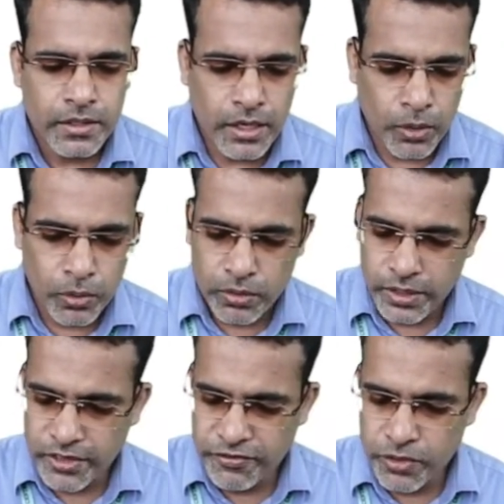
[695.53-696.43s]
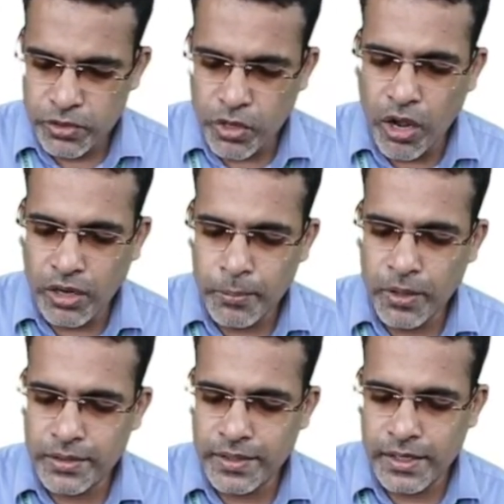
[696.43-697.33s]
Now, if you talk
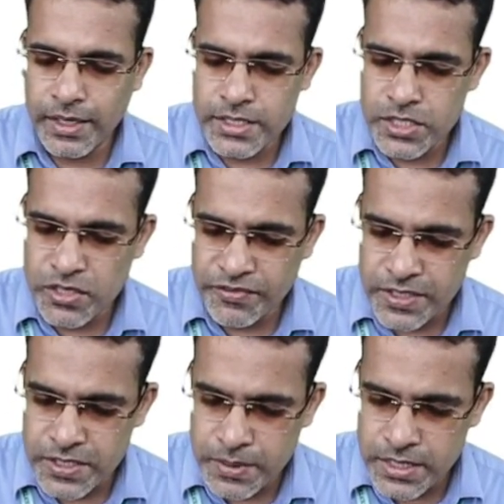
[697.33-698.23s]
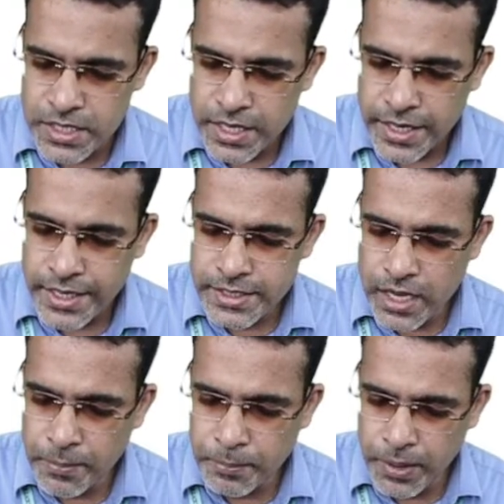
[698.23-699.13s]
about the relations of isthmus,
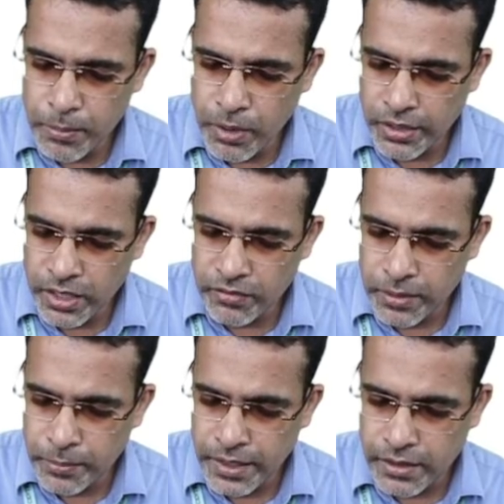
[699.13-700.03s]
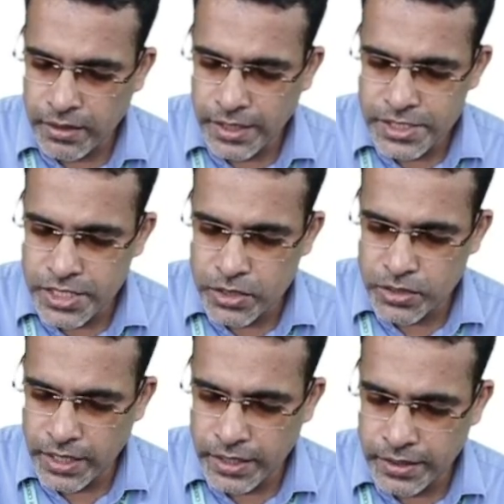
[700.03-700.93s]
its upper border will be related to
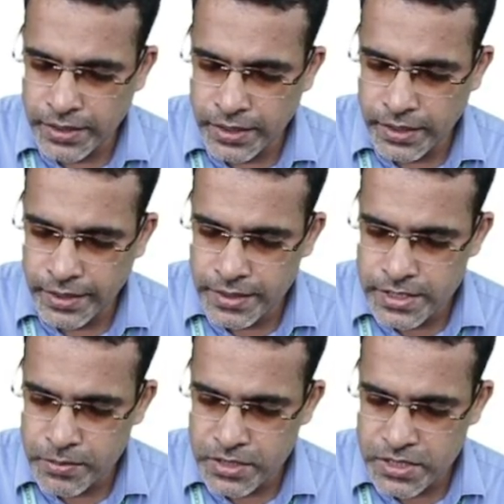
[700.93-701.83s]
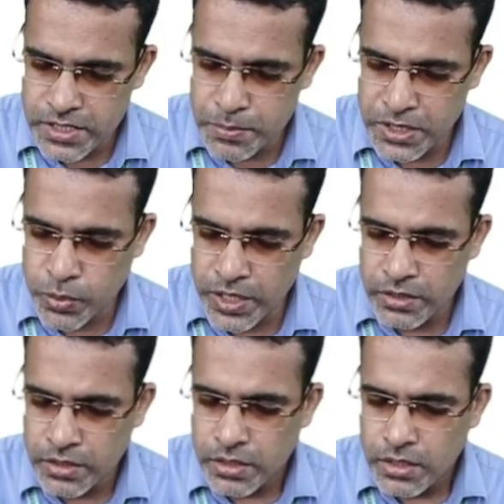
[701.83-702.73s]
the arterial anastomosis
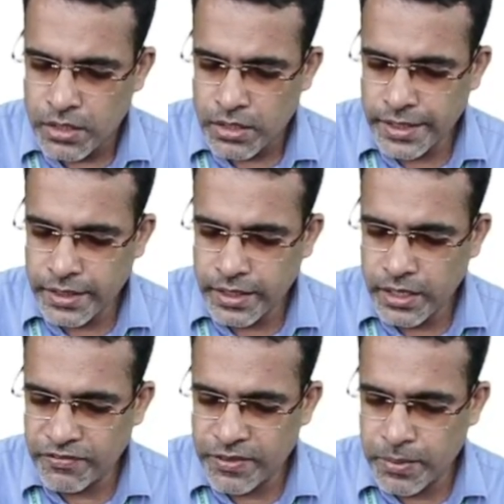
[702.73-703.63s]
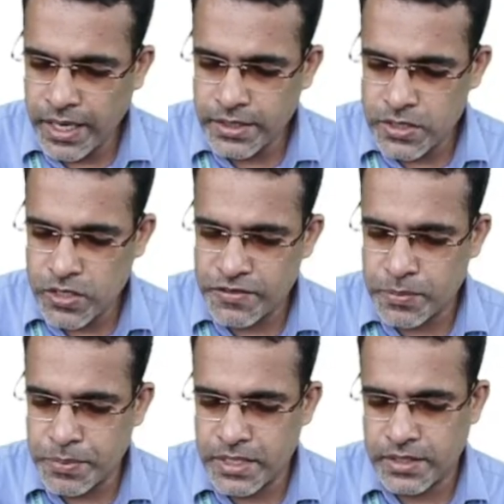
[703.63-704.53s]
between right and left branches of
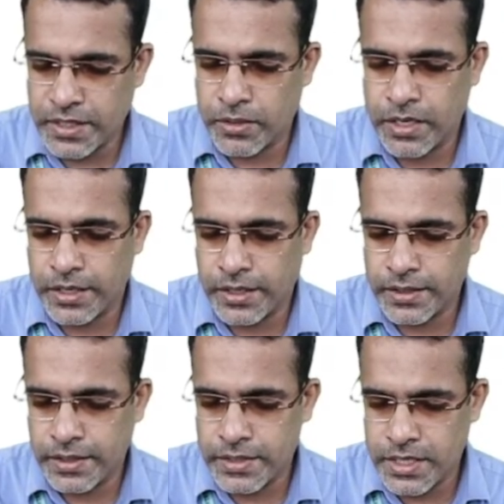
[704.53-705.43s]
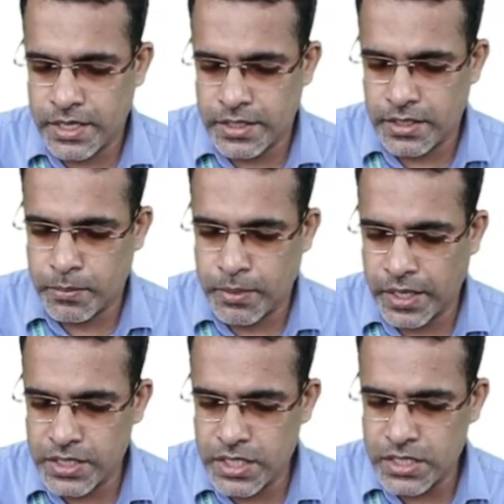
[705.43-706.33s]
superior thyroid artery, that is anterior
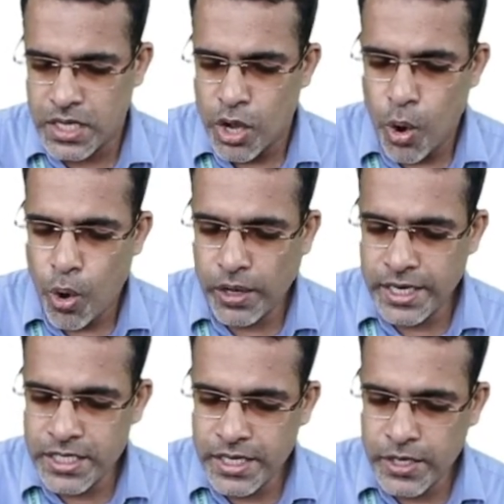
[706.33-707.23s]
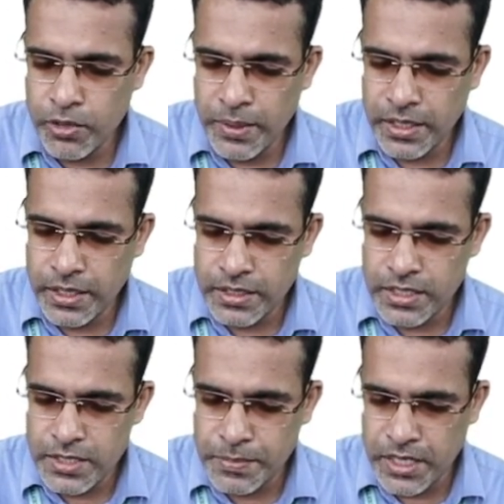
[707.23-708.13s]
branches. Occasionally, you may get
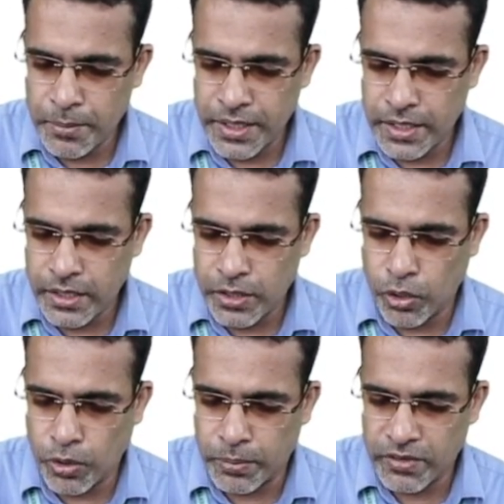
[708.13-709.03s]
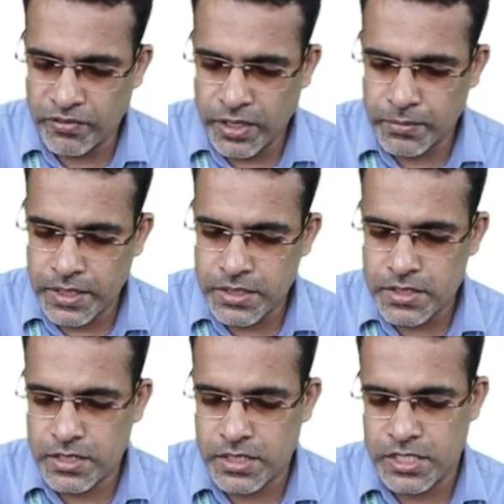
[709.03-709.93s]
this pyramidal lobe from
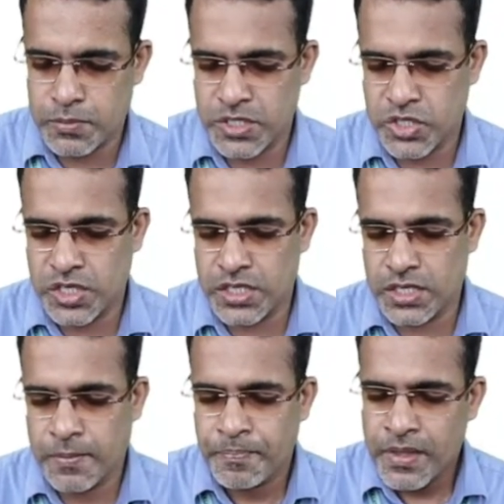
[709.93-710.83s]
its isthmus region.